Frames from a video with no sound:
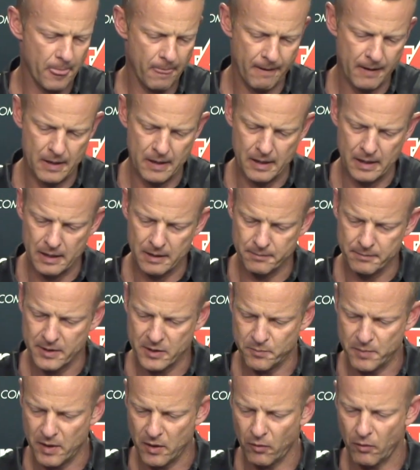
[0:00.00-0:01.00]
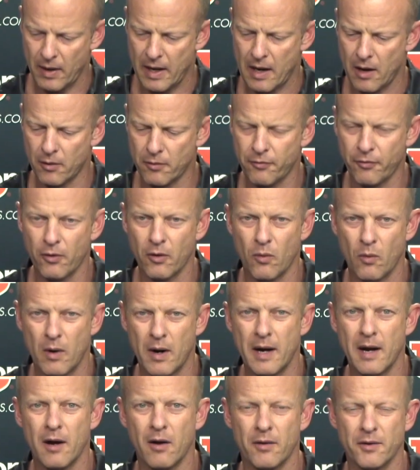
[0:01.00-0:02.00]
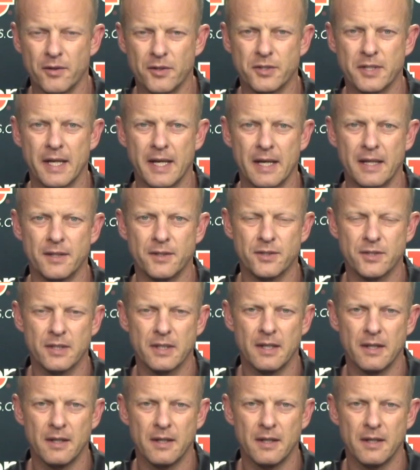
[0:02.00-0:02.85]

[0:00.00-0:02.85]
Um, has been around for a while, understands